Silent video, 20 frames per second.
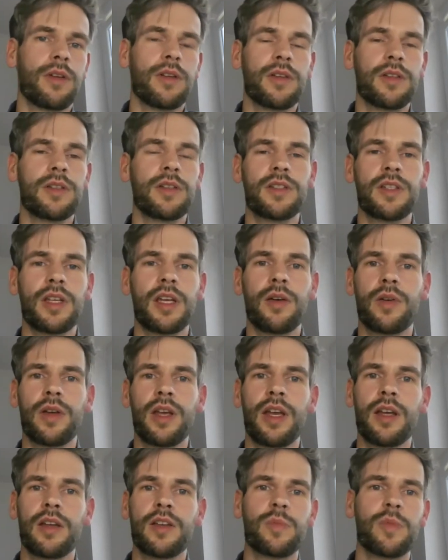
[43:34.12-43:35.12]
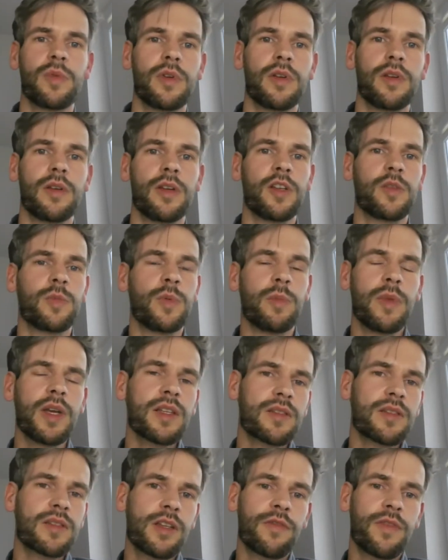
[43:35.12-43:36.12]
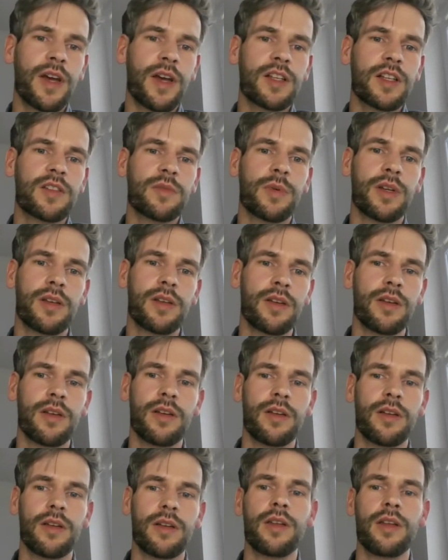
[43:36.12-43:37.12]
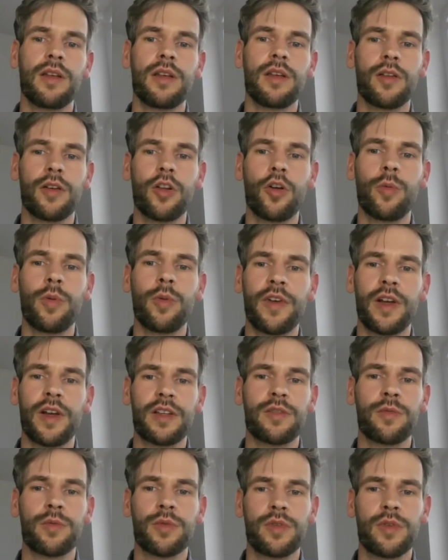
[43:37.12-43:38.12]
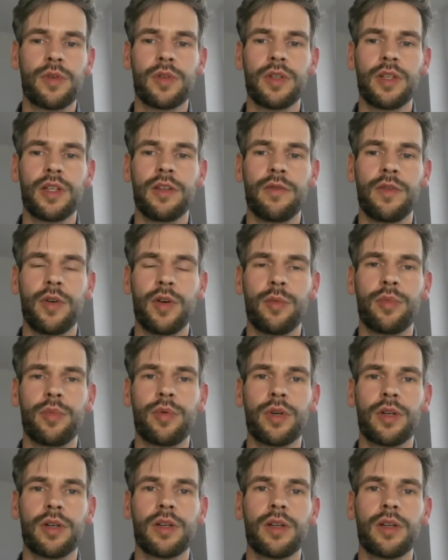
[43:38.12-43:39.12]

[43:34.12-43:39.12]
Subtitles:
say, okay, it's been mixed, the effects, but the global effects were certainly very important.